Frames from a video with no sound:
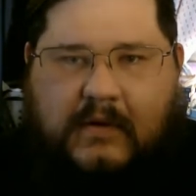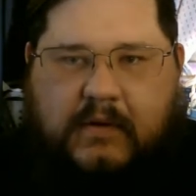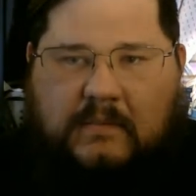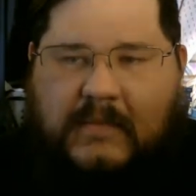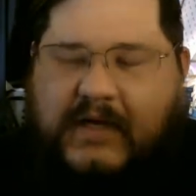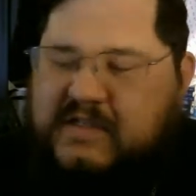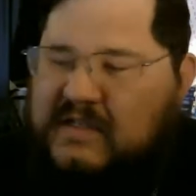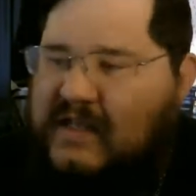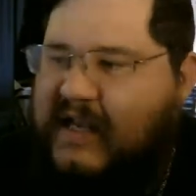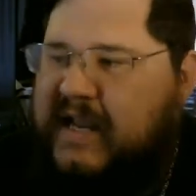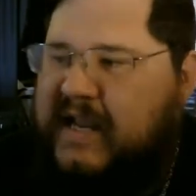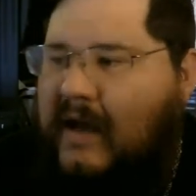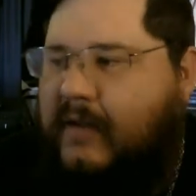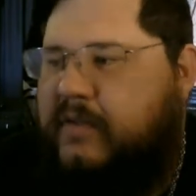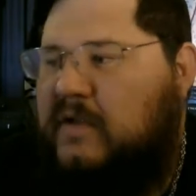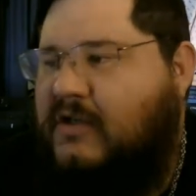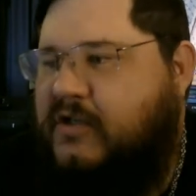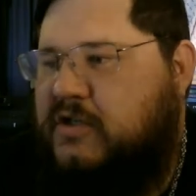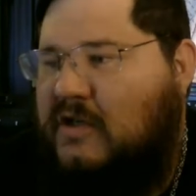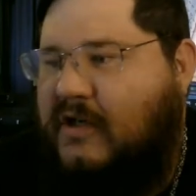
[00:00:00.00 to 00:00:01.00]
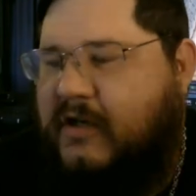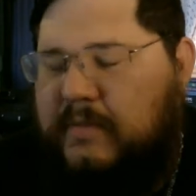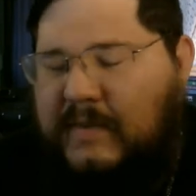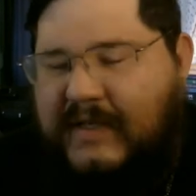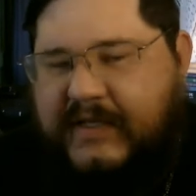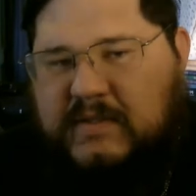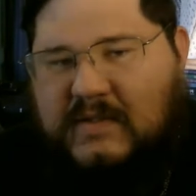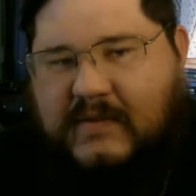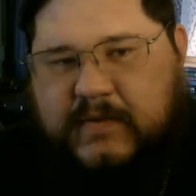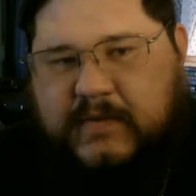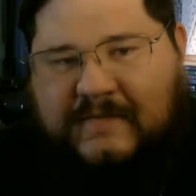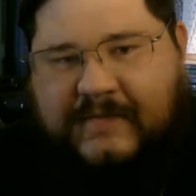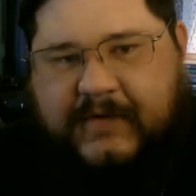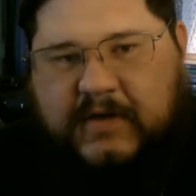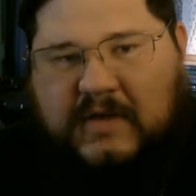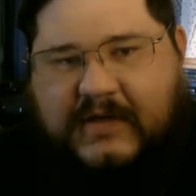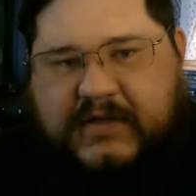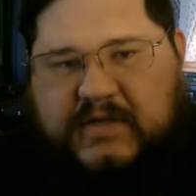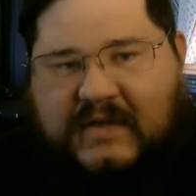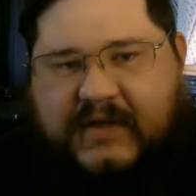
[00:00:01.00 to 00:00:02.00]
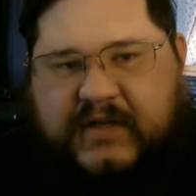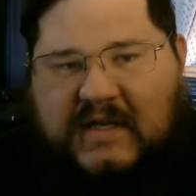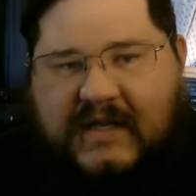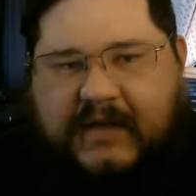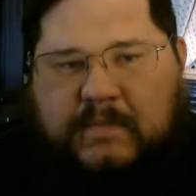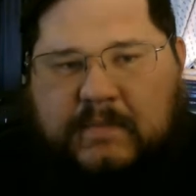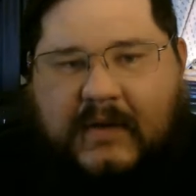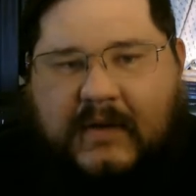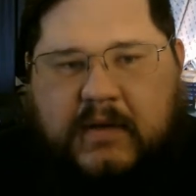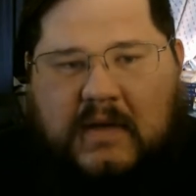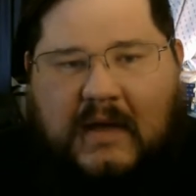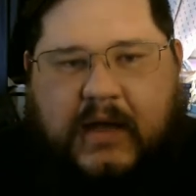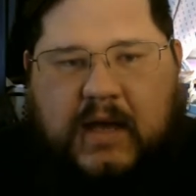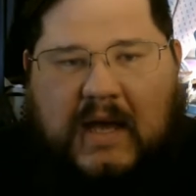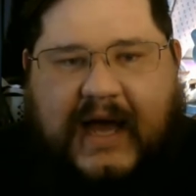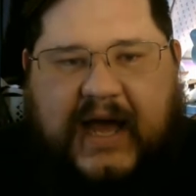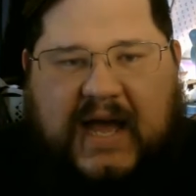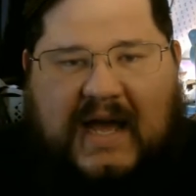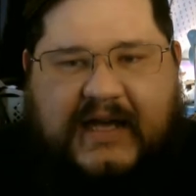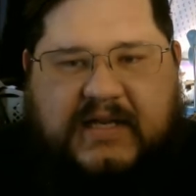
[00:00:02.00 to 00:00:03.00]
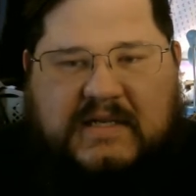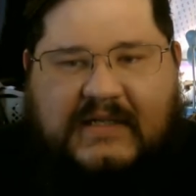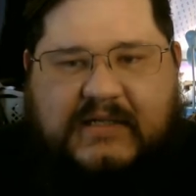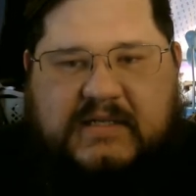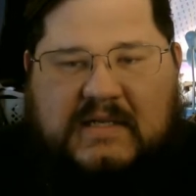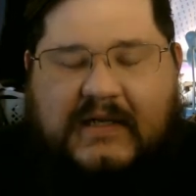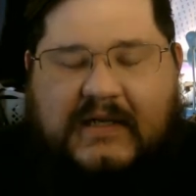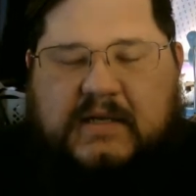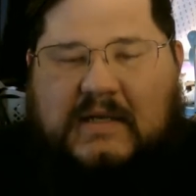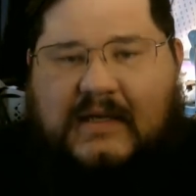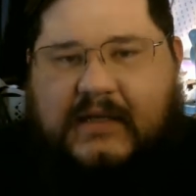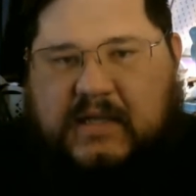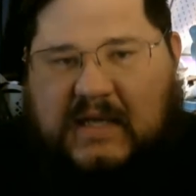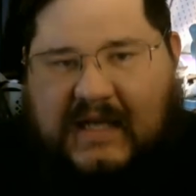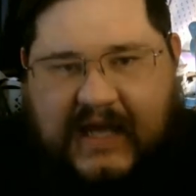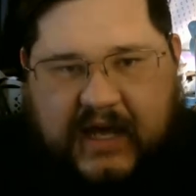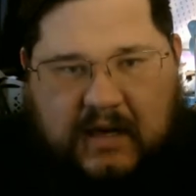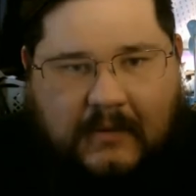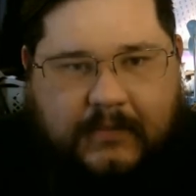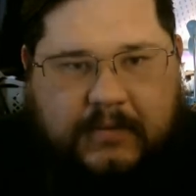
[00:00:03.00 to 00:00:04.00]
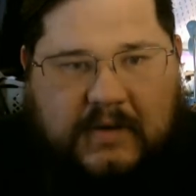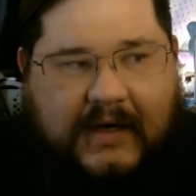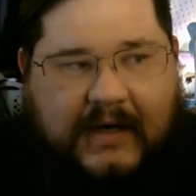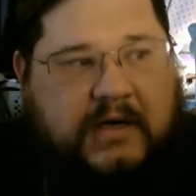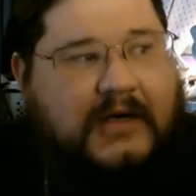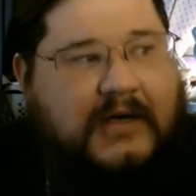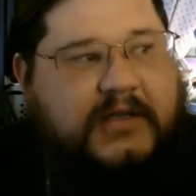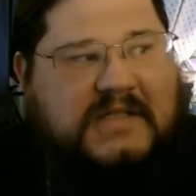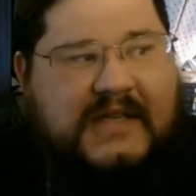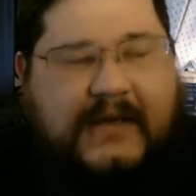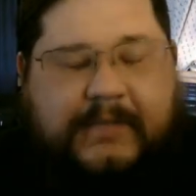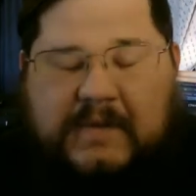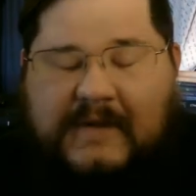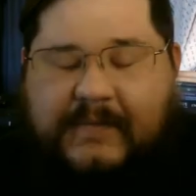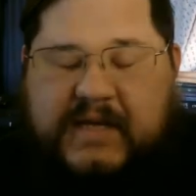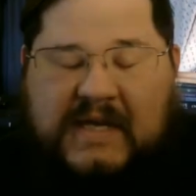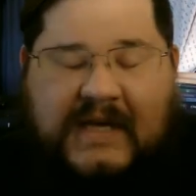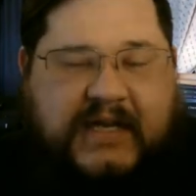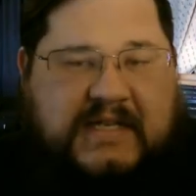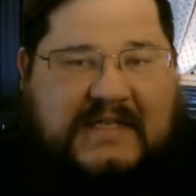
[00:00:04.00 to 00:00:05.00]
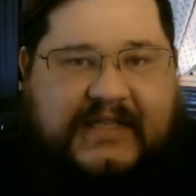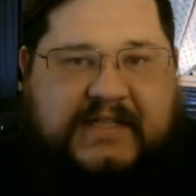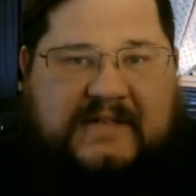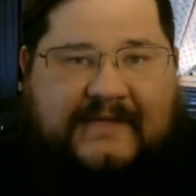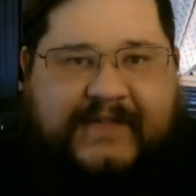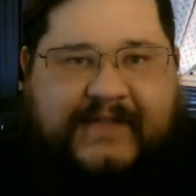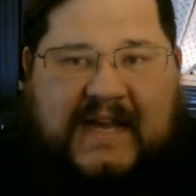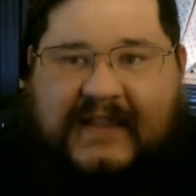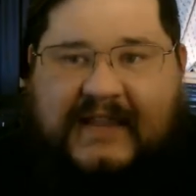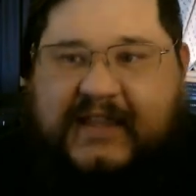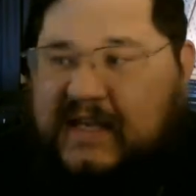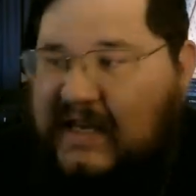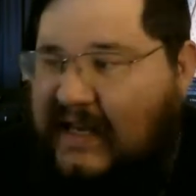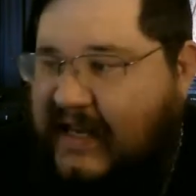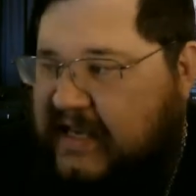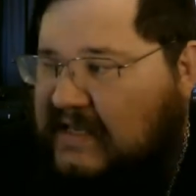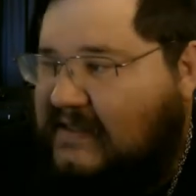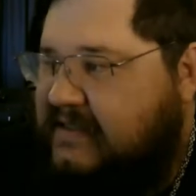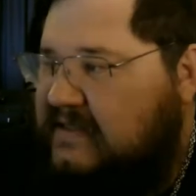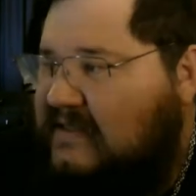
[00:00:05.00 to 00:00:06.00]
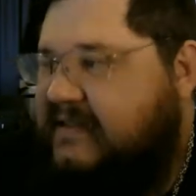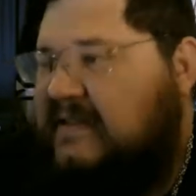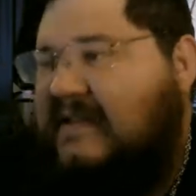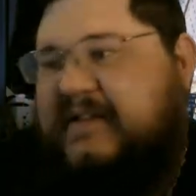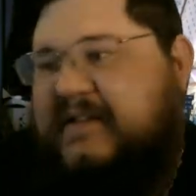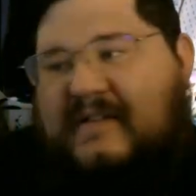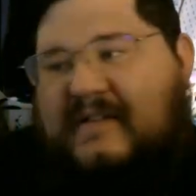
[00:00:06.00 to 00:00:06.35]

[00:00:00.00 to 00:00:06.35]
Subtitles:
Much like how the Germans referred to him as the kettle bringer, simply because of the fact that, yes,